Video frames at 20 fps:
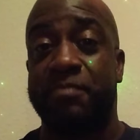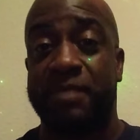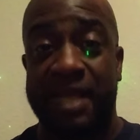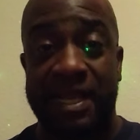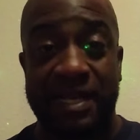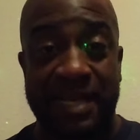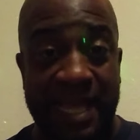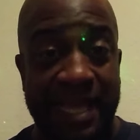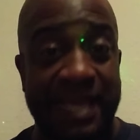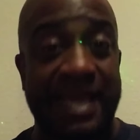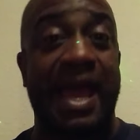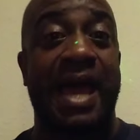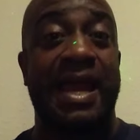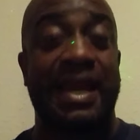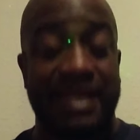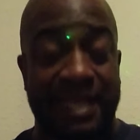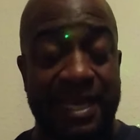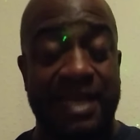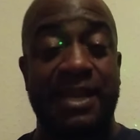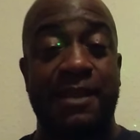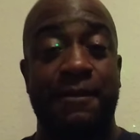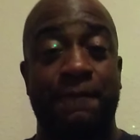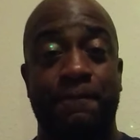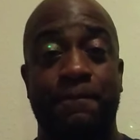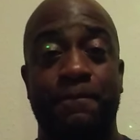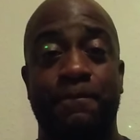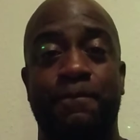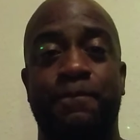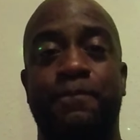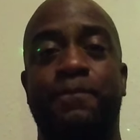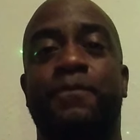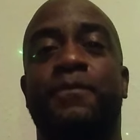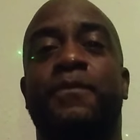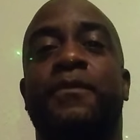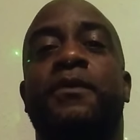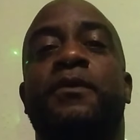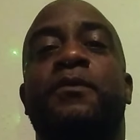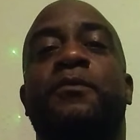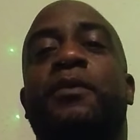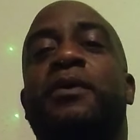they gotta get it.
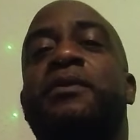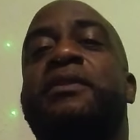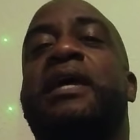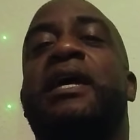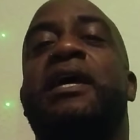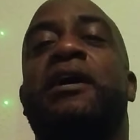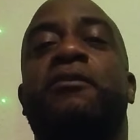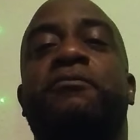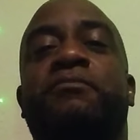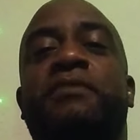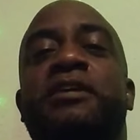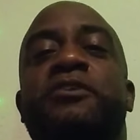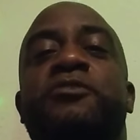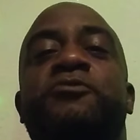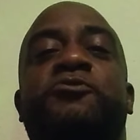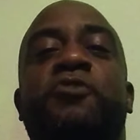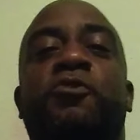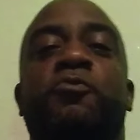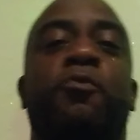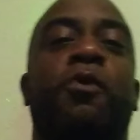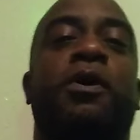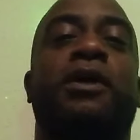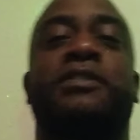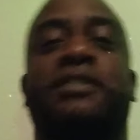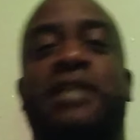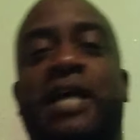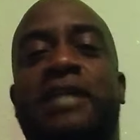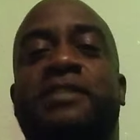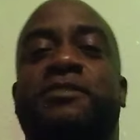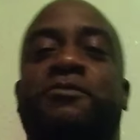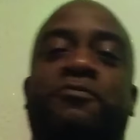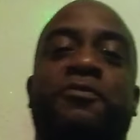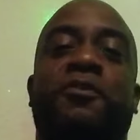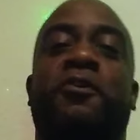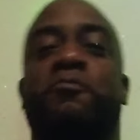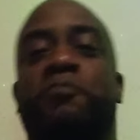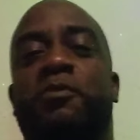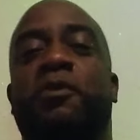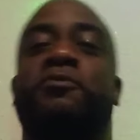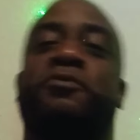What the hell they use to walk aside some
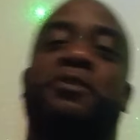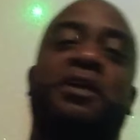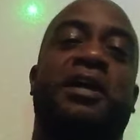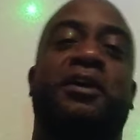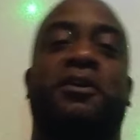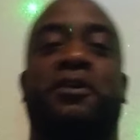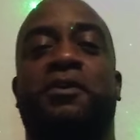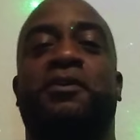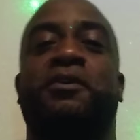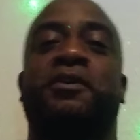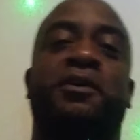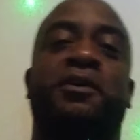federal bills like?